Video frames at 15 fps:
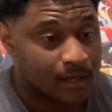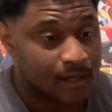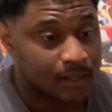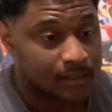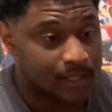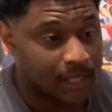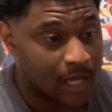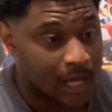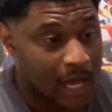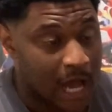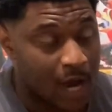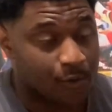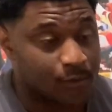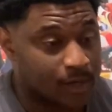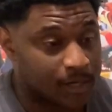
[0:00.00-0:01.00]
that
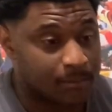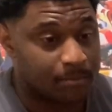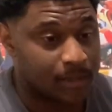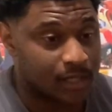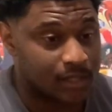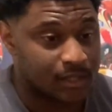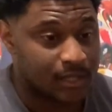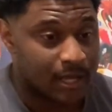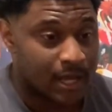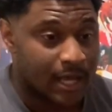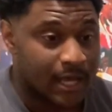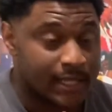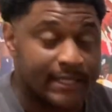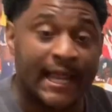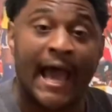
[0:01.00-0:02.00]
I really been
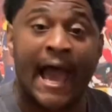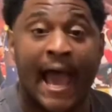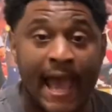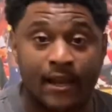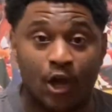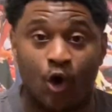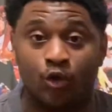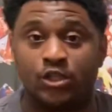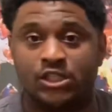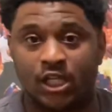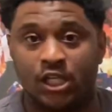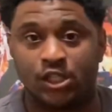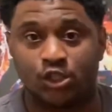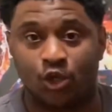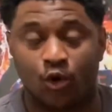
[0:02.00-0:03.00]
nine OG
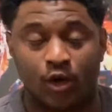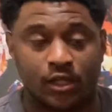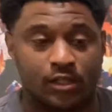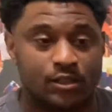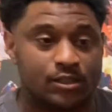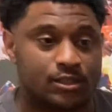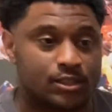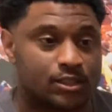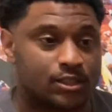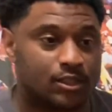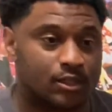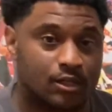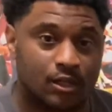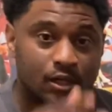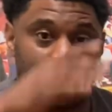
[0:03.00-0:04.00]
Jordans
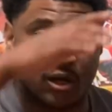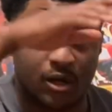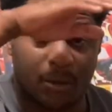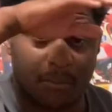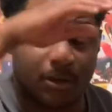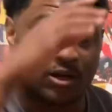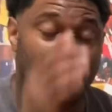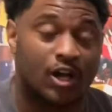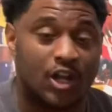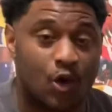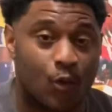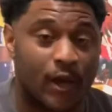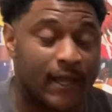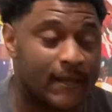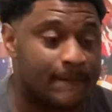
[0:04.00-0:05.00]
uh
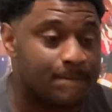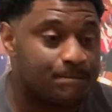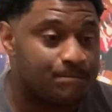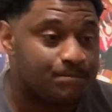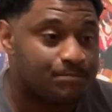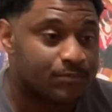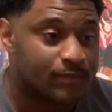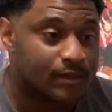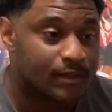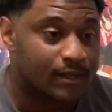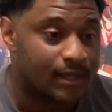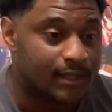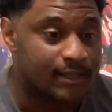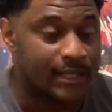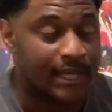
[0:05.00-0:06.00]
colorway
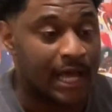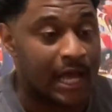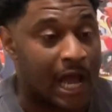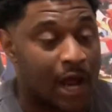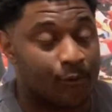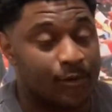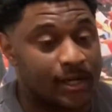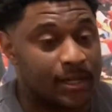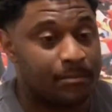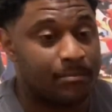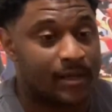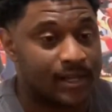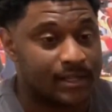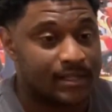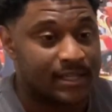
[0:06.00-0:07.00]
that I really
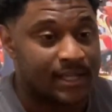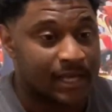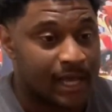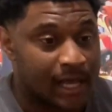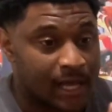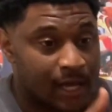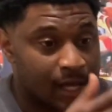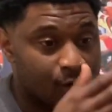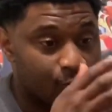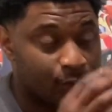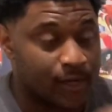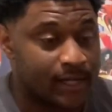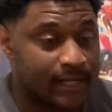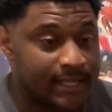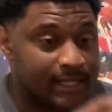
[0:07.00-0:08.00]
been
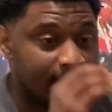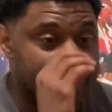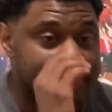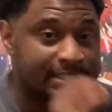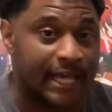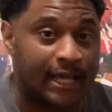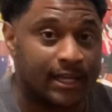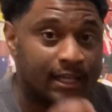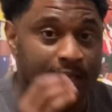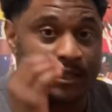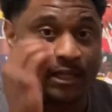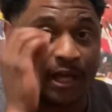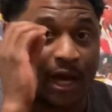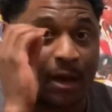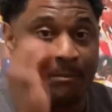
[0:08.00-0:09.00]
really excited
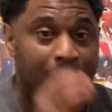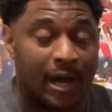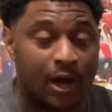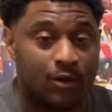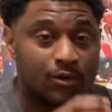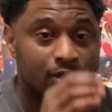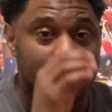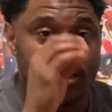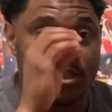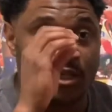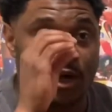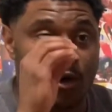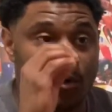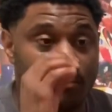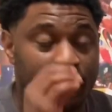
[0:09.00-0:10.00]
about, you
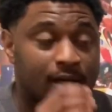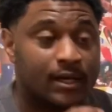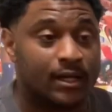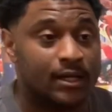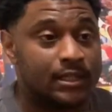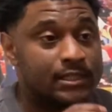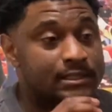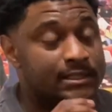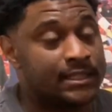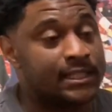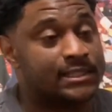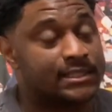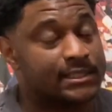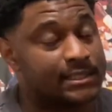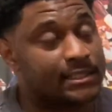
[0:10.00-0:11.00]
know, because
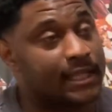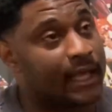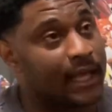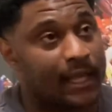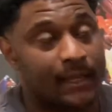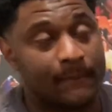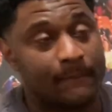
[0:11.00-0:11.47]
this is like